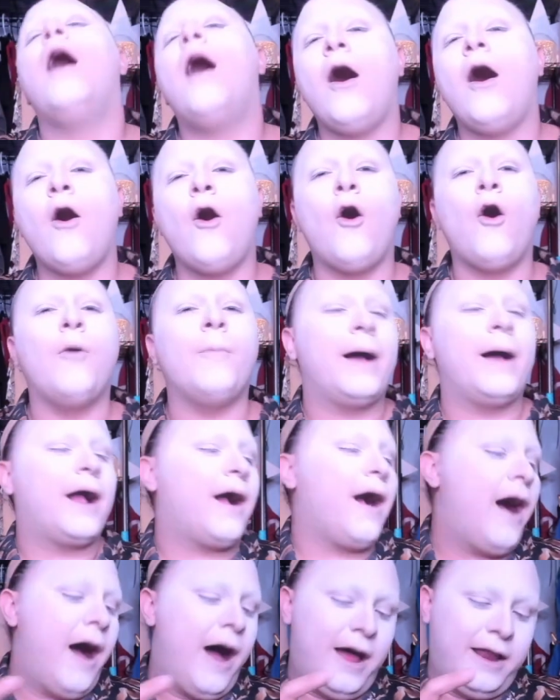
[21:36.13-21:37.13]
Oh my
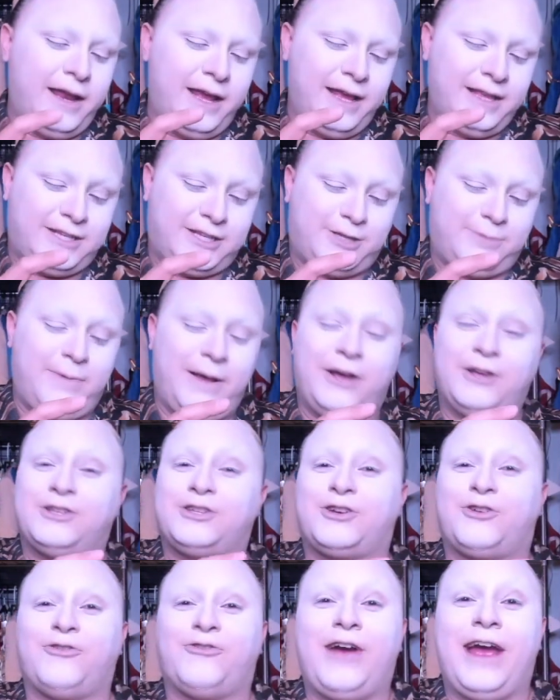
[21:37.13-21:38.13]
god, it
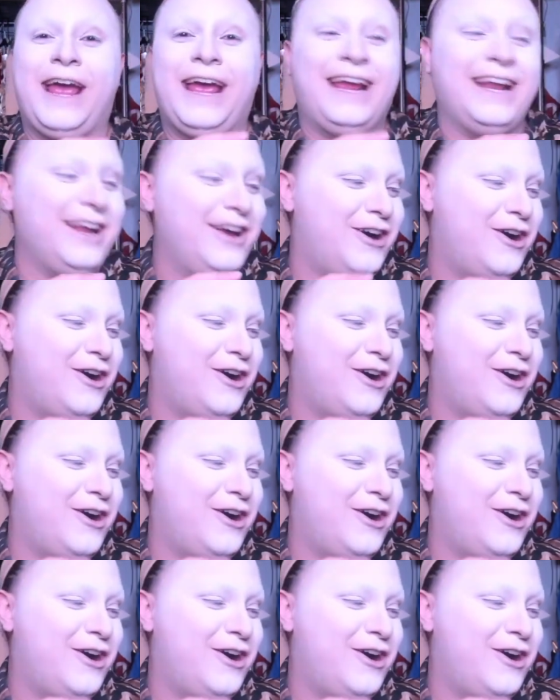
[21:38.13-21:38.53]
smells great.